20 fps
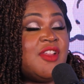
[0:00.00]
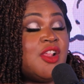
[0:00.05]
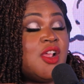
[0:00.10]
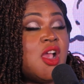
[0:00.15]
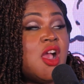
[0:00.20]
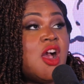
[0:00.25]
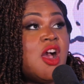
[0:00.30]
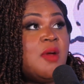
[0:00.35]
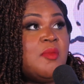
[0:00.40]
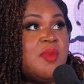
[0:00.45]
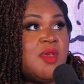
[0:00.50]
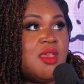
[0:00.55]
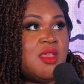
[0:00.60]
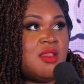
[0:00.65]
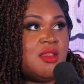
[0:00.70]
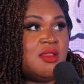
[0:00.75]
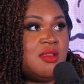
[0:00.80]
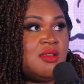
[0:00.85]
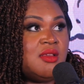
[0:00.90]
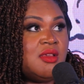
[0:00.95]

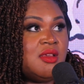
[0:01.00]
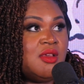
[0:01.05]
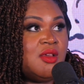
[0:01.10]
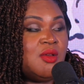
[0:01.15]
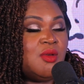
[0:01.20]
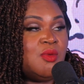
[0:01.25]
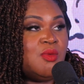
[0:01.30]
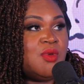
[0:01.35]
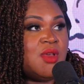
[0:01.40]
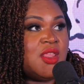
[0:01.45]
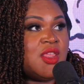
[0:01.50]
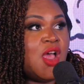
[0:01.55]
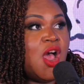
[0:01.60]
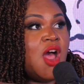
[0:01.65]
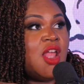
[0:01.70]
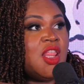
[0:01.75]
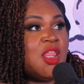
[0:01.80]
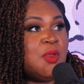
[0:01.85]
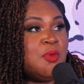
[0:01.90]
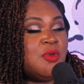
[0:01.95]
common with
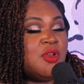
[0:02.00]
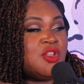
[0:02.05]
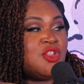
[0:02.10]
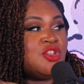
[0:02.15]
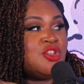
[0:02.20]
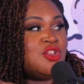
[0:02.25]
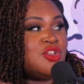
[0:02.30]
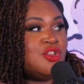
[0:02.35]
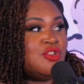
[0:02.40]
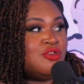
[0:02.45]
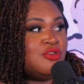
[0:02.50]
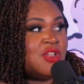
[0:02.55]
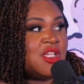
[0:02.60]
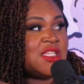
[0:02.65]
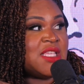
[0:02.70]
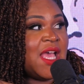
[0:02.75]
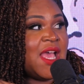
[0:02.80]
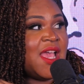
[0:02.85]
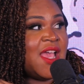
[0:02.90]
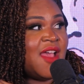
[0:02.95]
Hollywood to you? Because
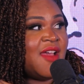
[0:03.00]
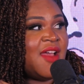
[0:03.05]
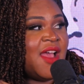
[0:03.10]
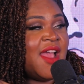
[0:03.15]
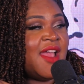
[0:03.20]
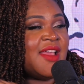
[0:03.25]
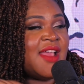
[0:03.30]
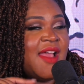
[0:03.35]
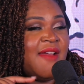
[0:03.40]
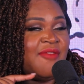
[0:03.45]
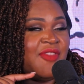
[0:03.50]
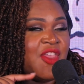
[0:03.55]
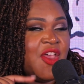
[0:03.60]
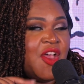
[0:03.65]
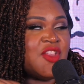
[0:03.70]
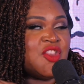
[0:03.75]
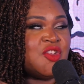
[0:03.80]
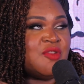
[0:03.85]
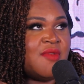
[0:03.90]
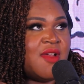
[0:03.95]
I have
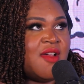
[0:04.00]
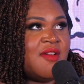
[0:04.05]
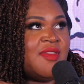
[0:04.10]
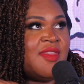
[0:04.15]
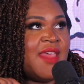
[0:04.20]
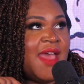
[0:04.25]
thoughts around that.